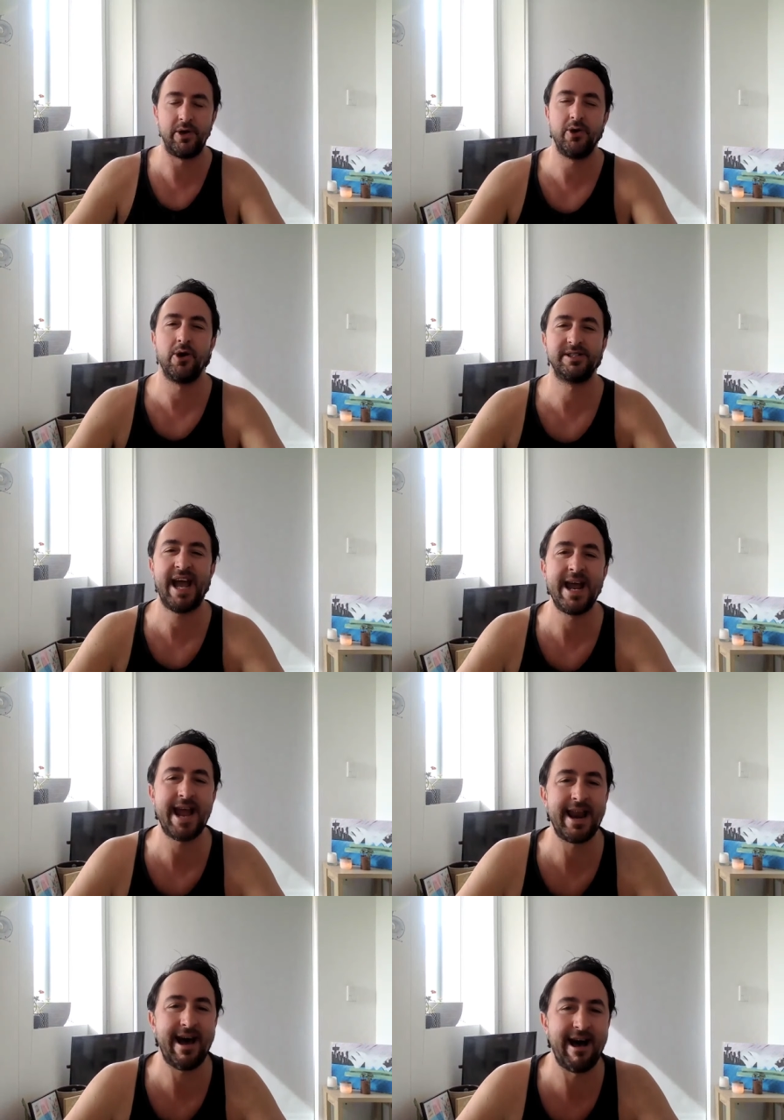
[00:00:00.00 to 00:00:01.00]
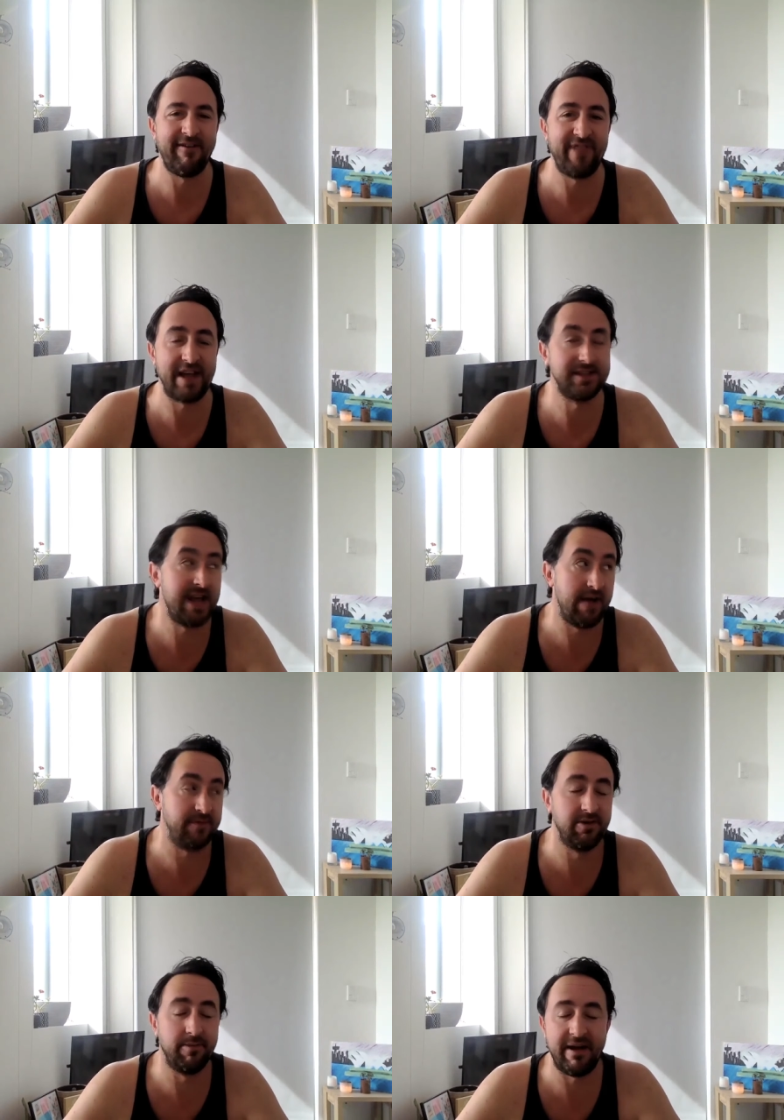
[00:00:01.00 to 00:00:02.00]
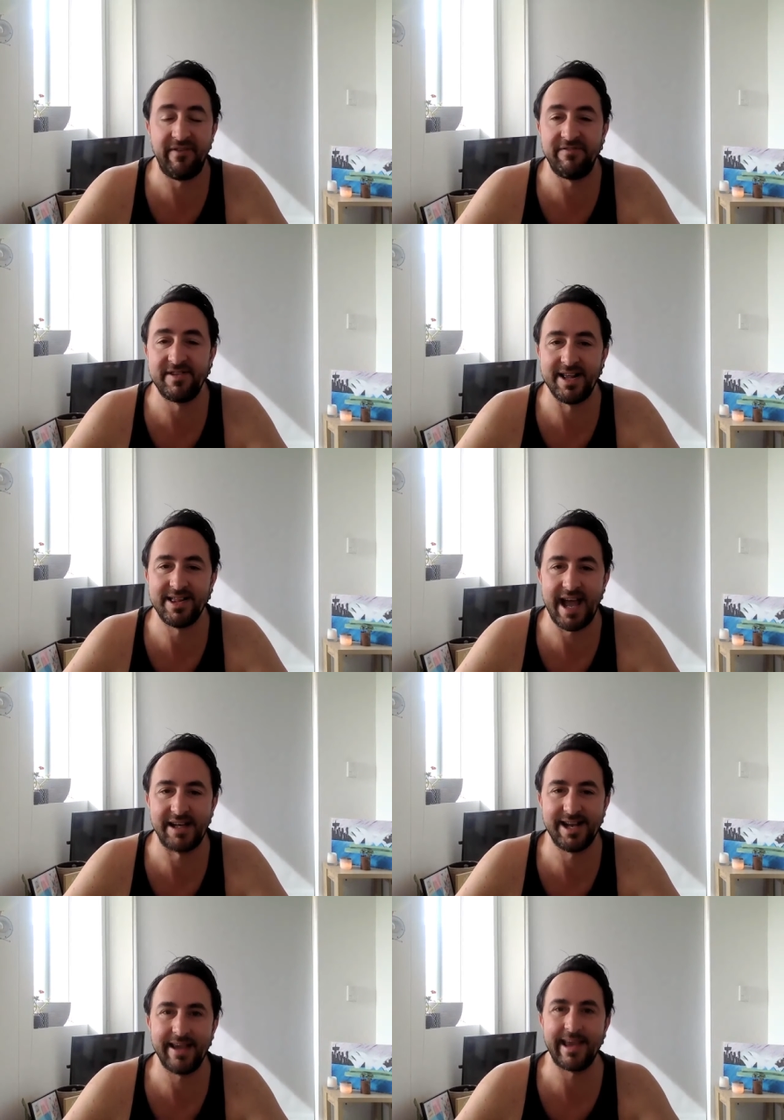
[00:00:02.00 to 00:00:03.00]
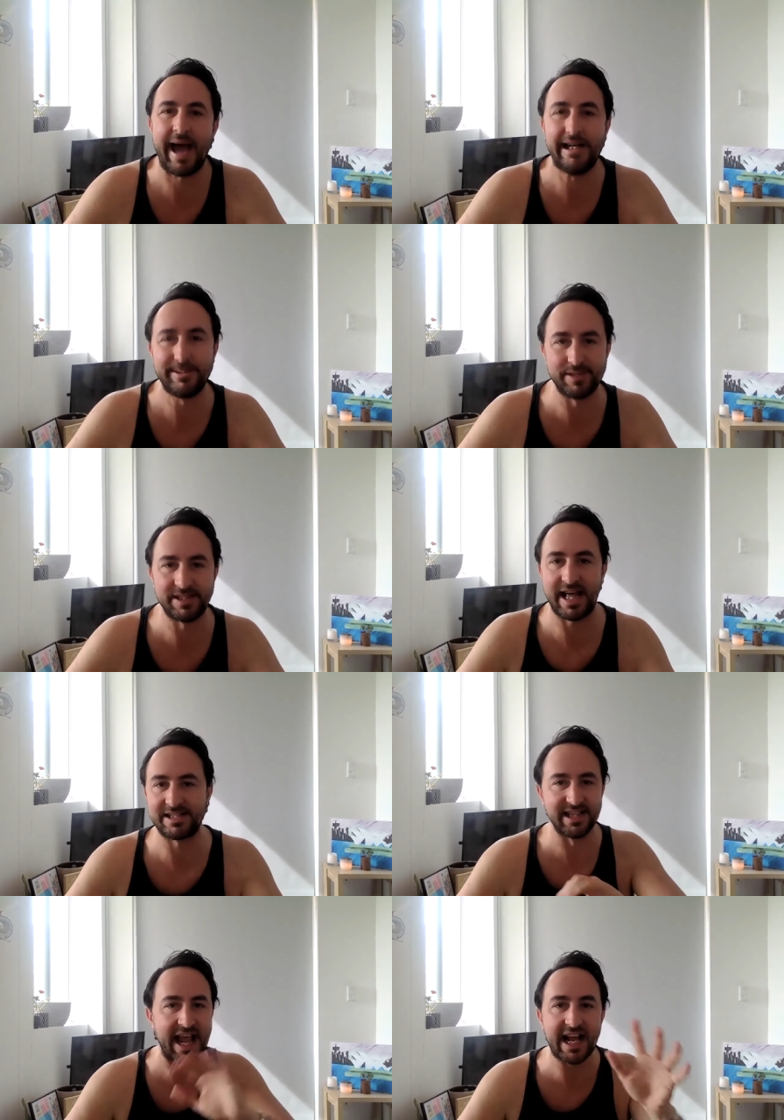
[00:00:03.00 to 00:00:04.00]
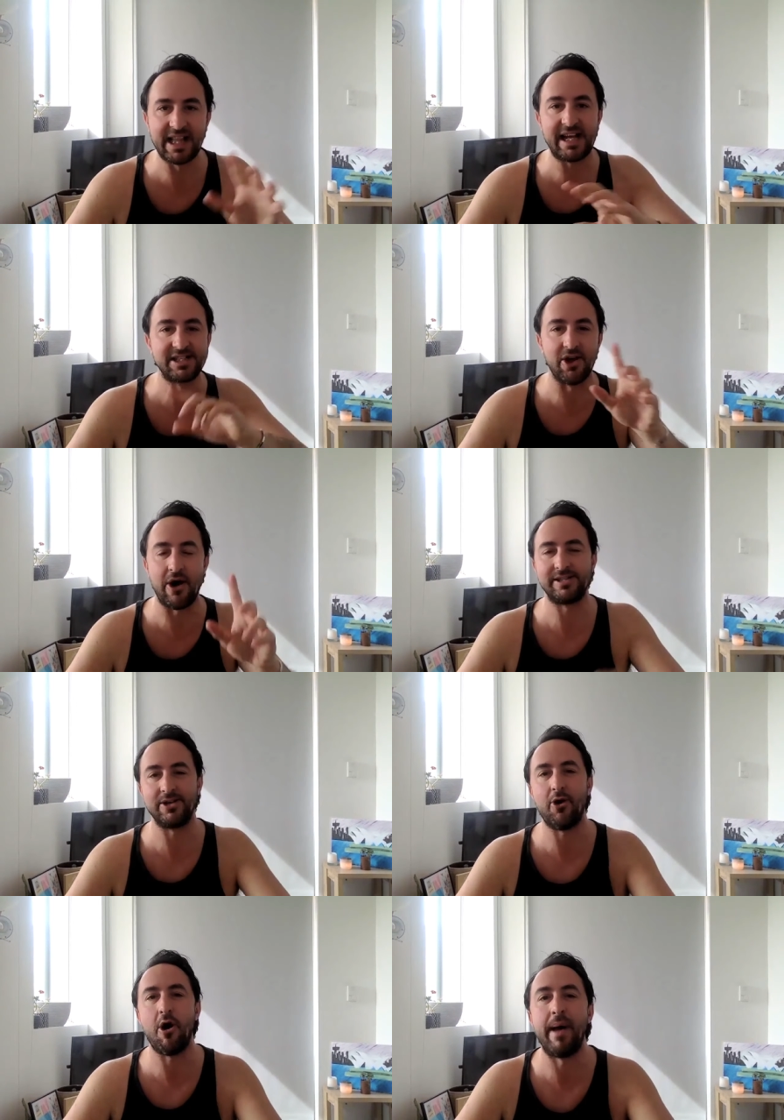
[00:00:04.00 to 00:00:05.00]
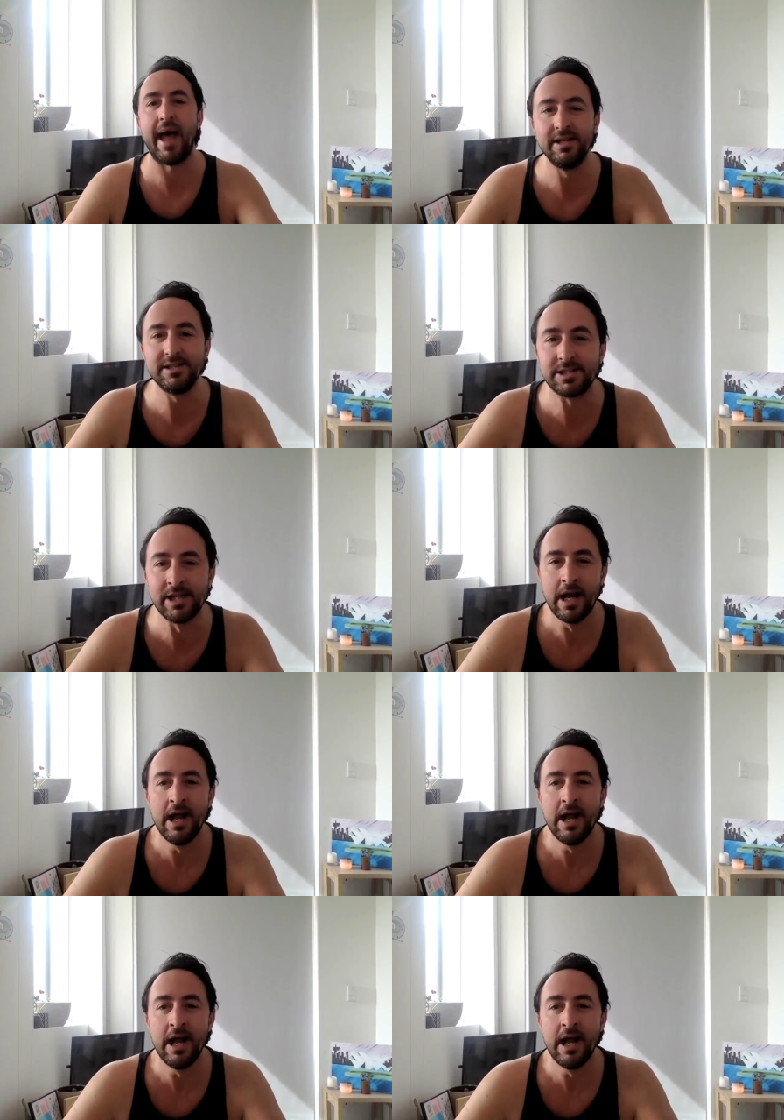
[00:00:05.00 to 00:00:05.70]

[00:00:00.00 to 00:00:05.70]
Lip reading: week, you've got 10,500 now up to about 15,000 engagements. That's link clicks, likes, and comments.